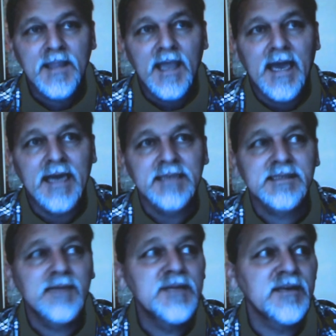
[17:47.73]
And
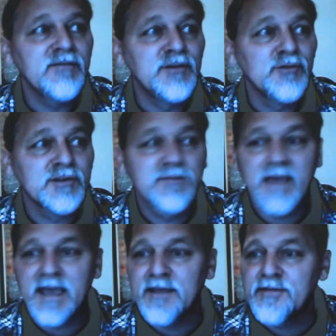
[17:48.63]
some individuals
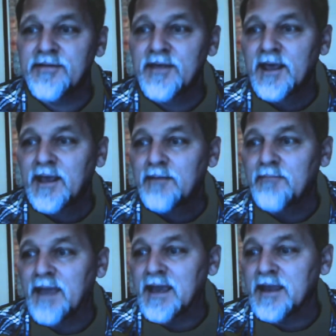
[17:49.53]
may
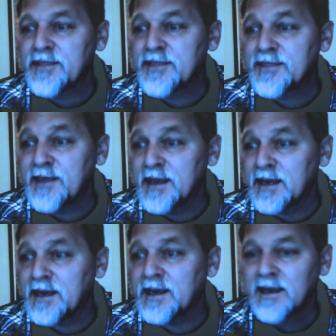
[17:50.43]

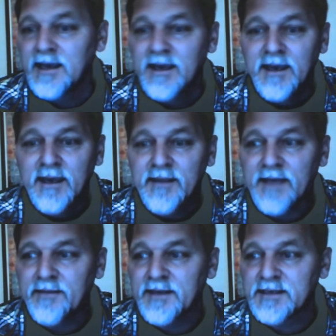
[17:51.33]
think
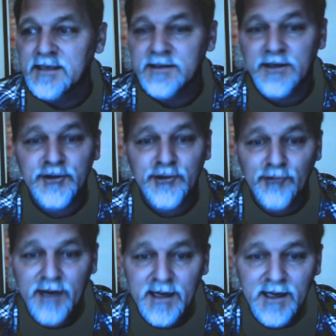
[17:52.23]
that this is a
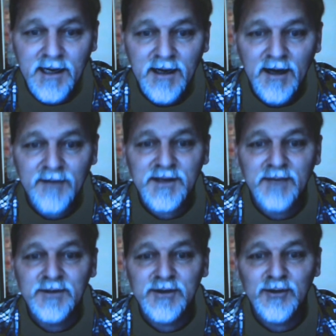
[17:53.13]
trick of
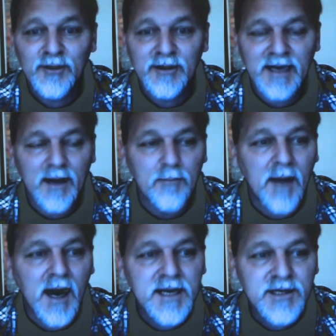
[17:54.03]
some sort, a
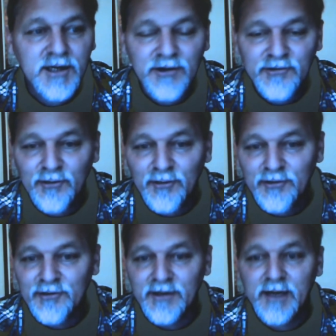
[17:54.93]
mind control
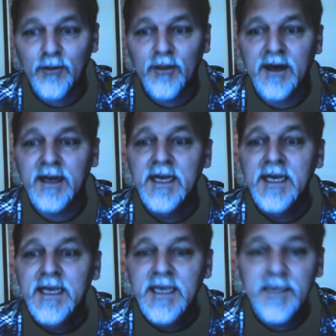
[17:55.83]
trick, or a
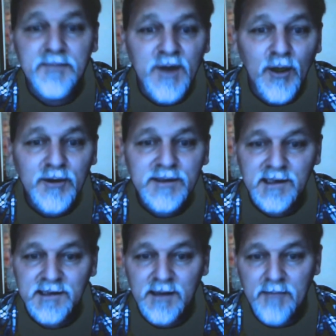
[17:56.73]

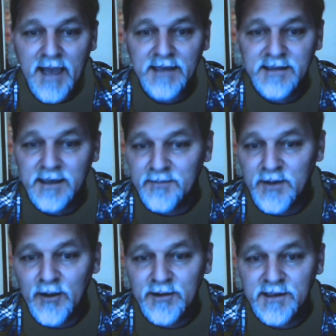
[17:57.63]
hypnosis, a mass
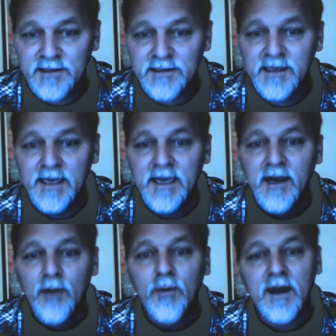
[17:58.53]
hypnosis,
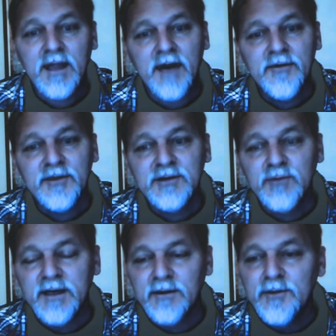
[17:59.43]
while others
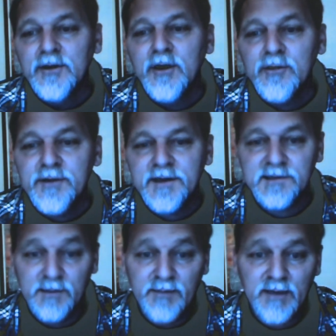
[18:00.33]
will know this
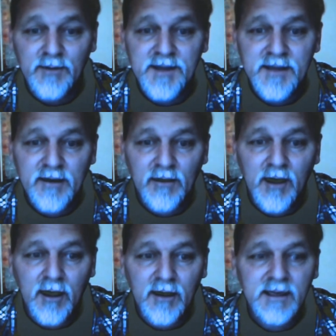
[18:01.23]
to be within their
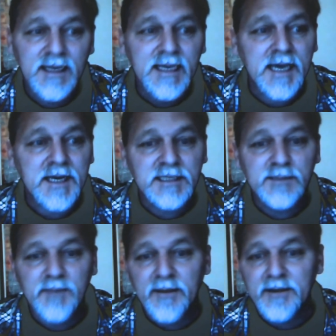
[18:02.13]
heart an
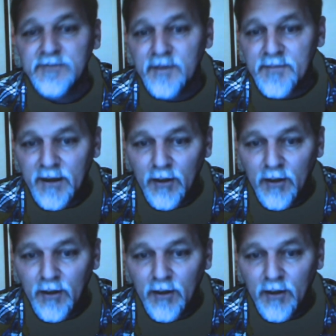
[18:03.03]
experience from their